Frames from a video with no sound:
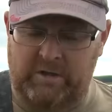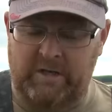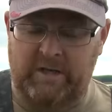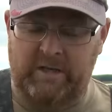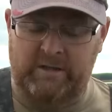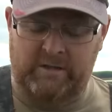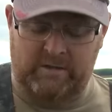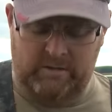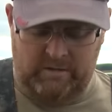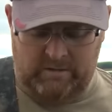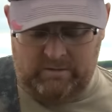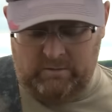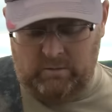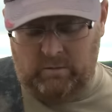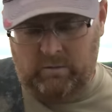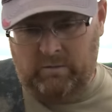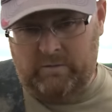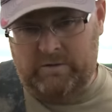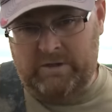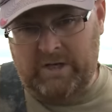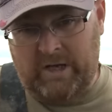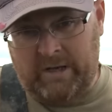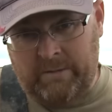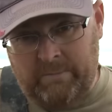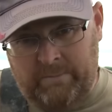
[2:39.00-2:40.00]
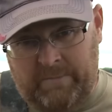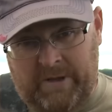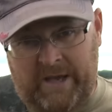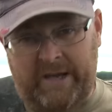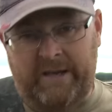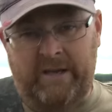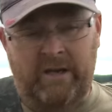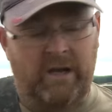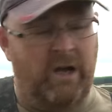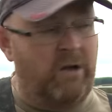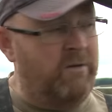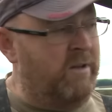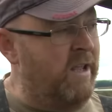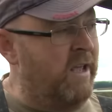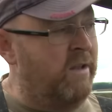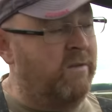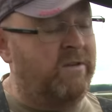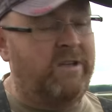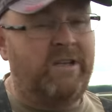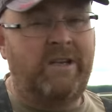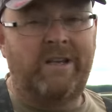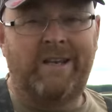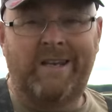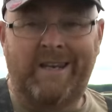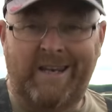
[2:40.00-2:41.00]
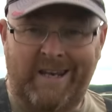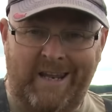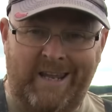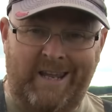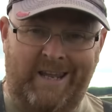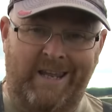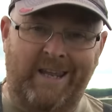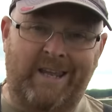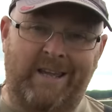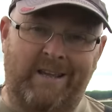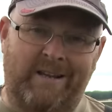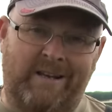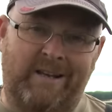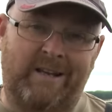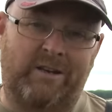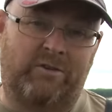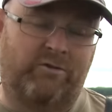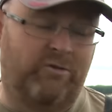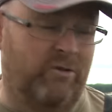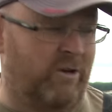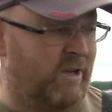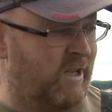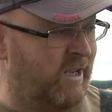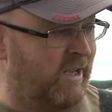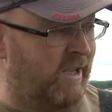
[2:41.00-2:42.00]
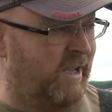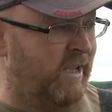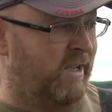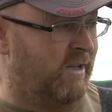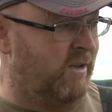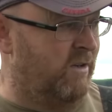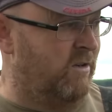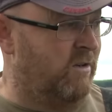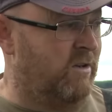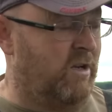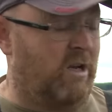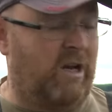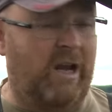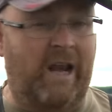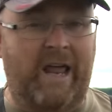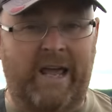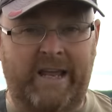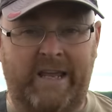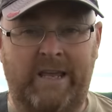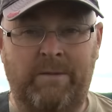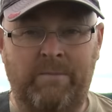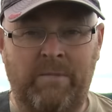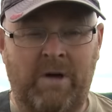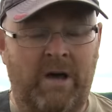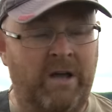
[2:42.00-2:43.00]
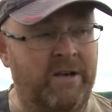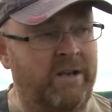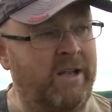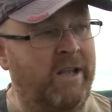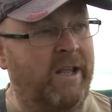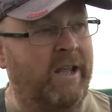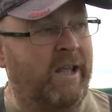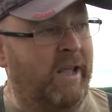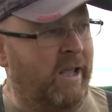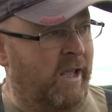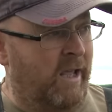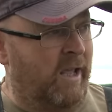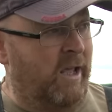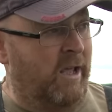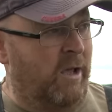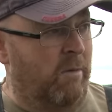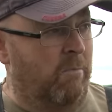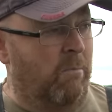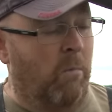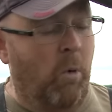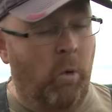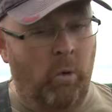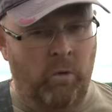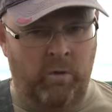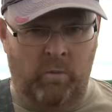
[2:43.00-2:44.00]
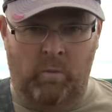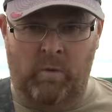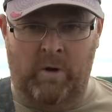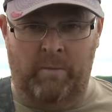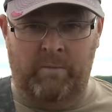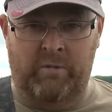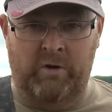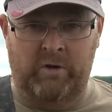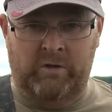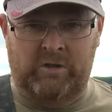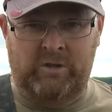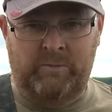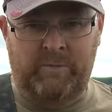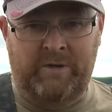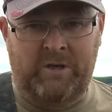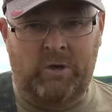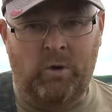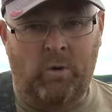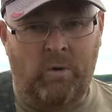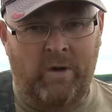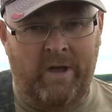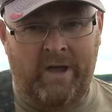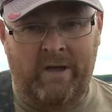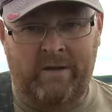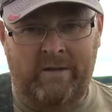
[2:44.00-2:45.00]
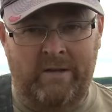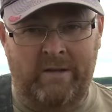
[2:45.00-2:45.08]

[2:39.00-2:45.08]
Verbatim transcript: it is. All of a sudden, bang, you go down to your knee, literally in claggy mud. More than one person's been caught out